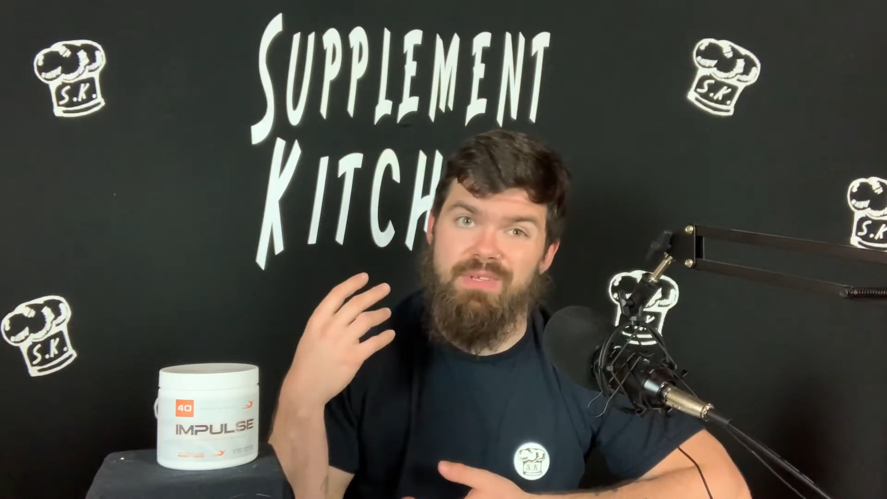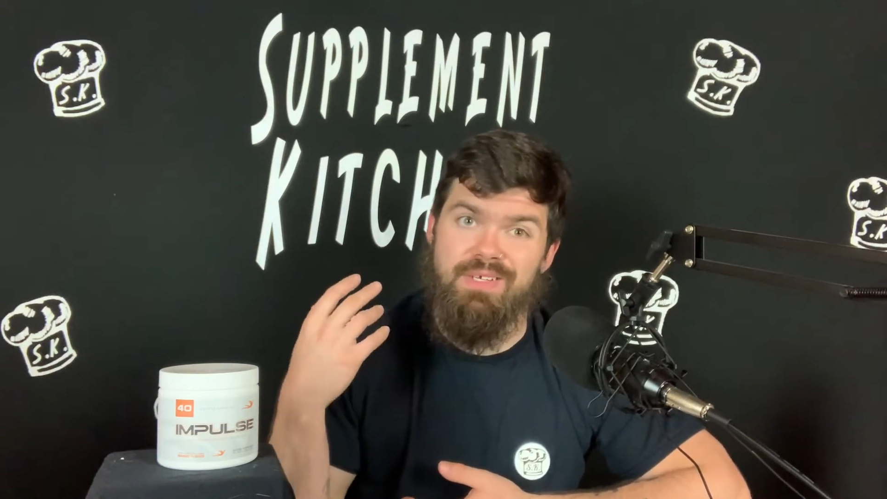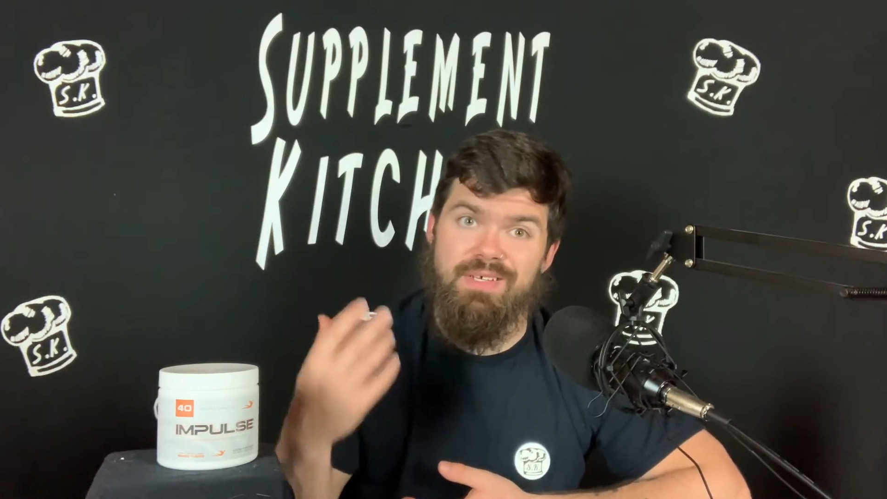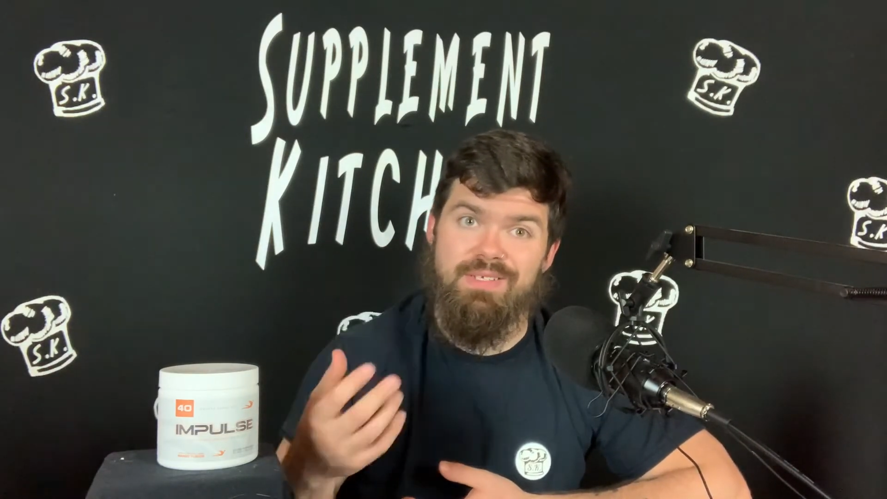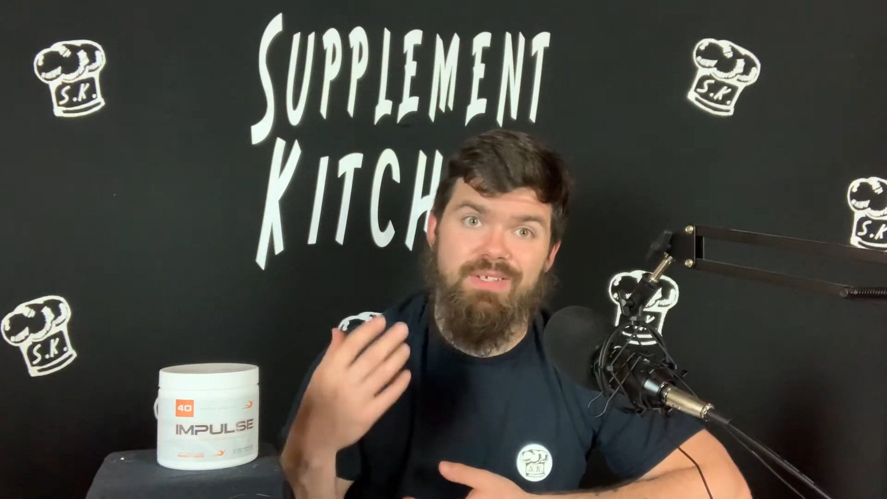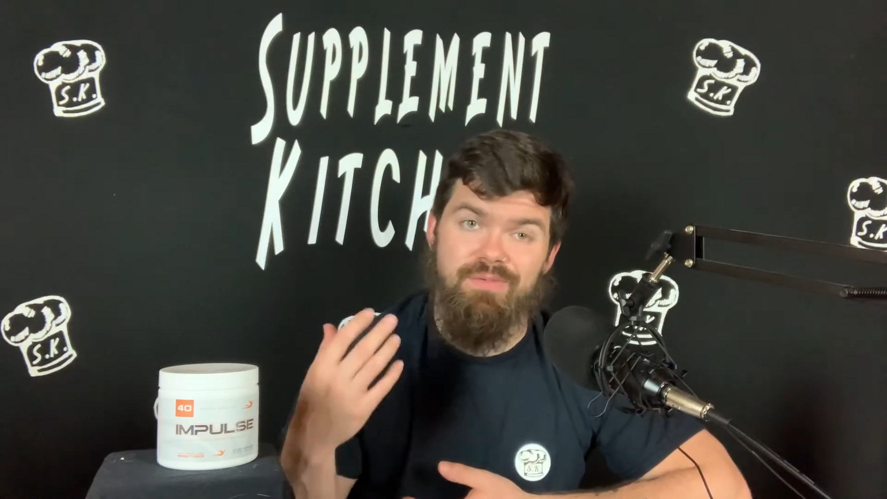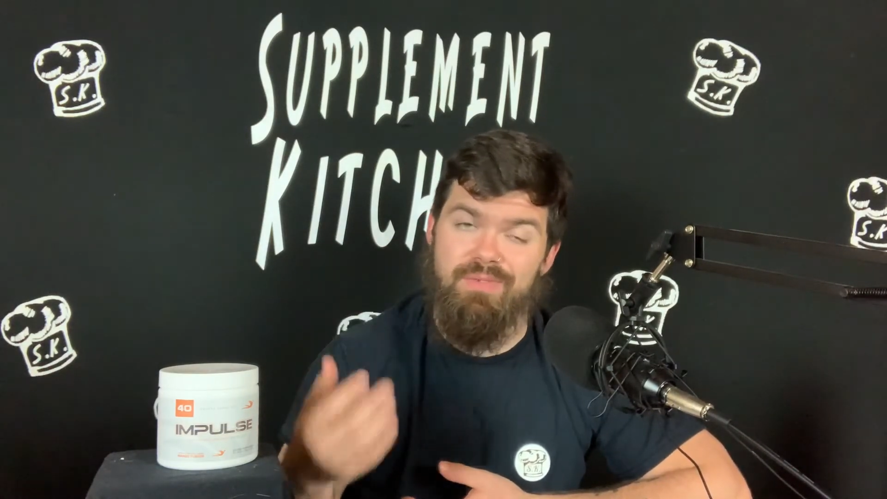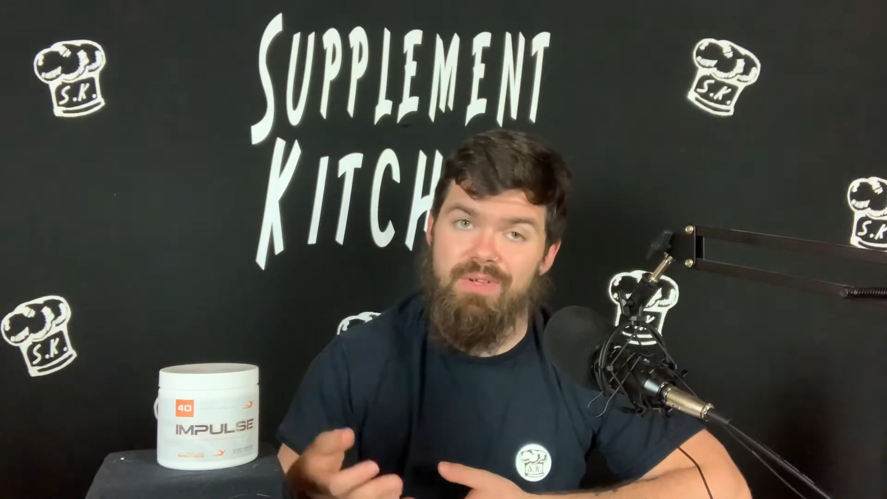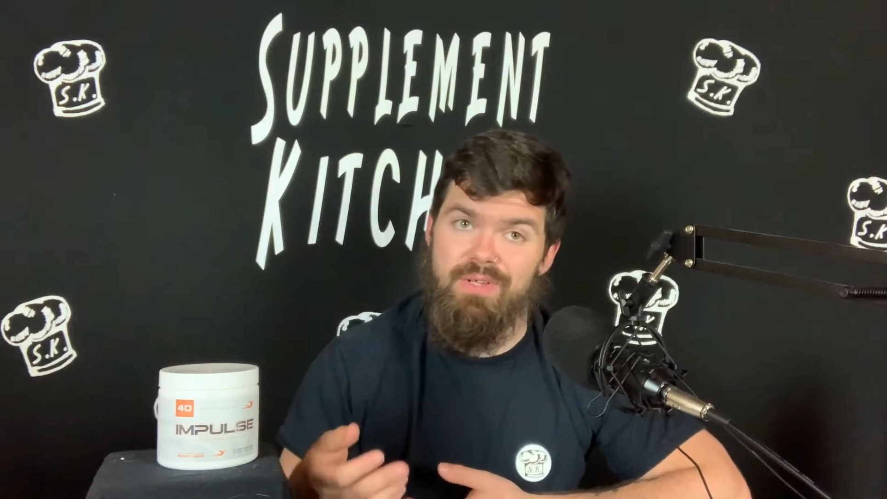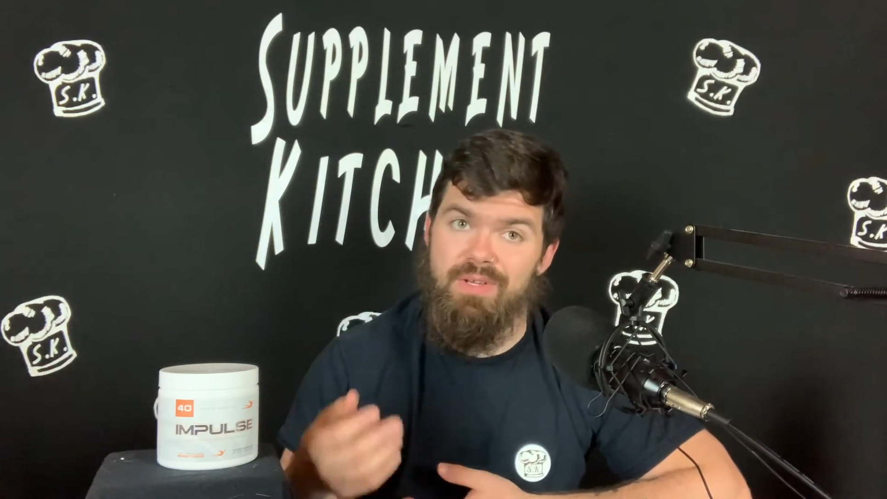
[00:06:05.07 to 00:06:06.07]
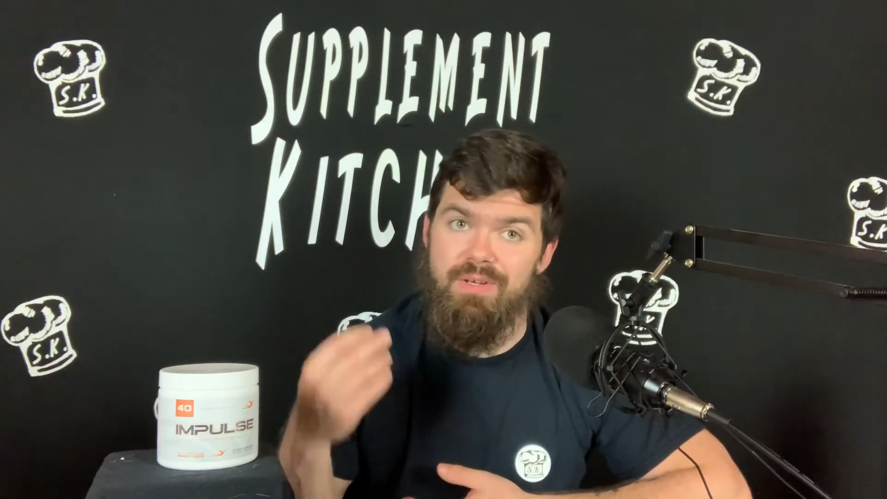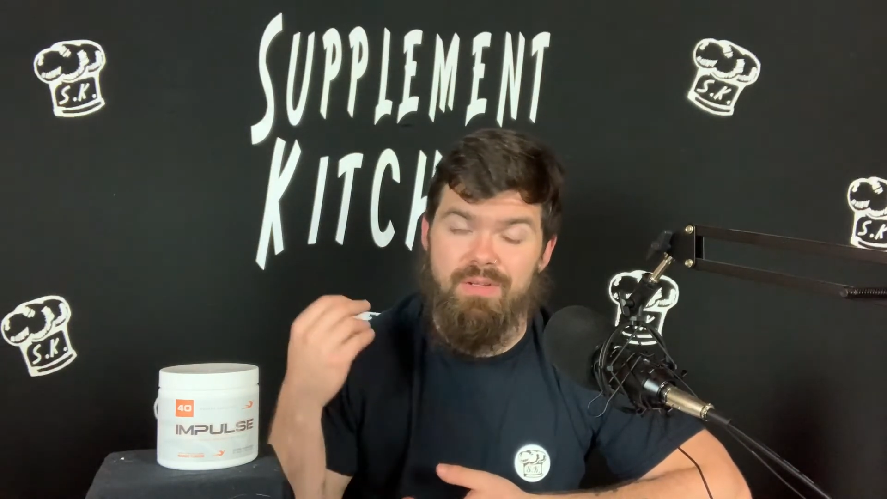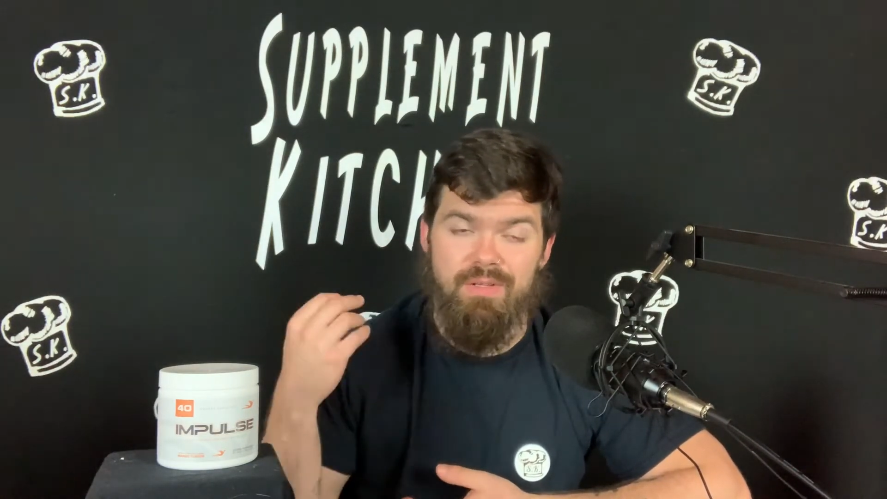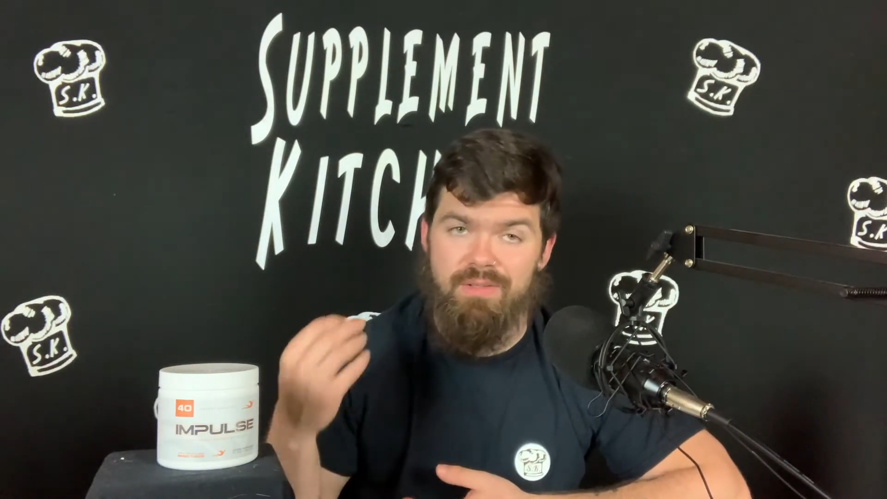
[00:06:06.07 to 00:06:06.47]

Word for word: to get stuff done,